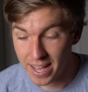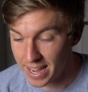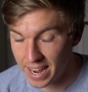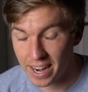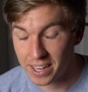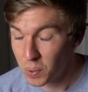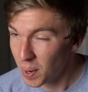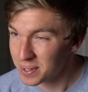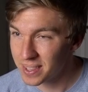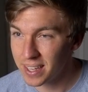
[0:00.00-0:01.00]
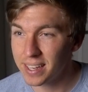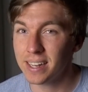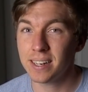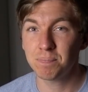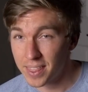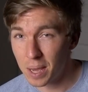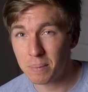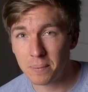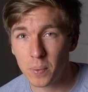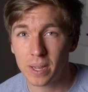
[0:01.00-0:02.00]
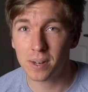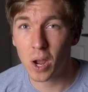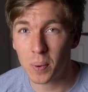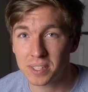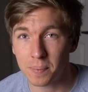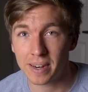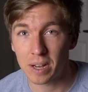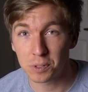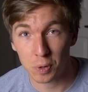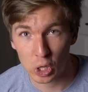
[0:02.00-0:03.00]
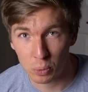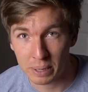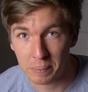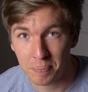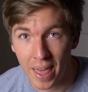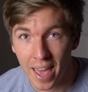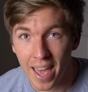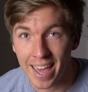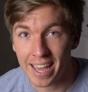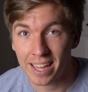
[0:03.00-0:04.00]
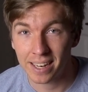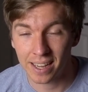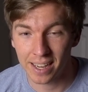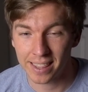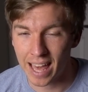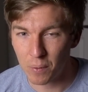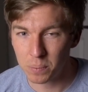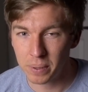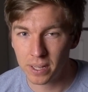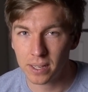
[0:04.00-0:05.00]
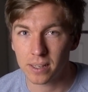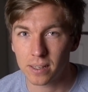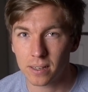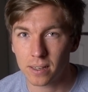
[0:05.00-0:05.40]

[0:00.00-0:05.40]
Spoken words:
And you know what I was thinking? I thought maybe we could go into something else for a little bit. And that would be,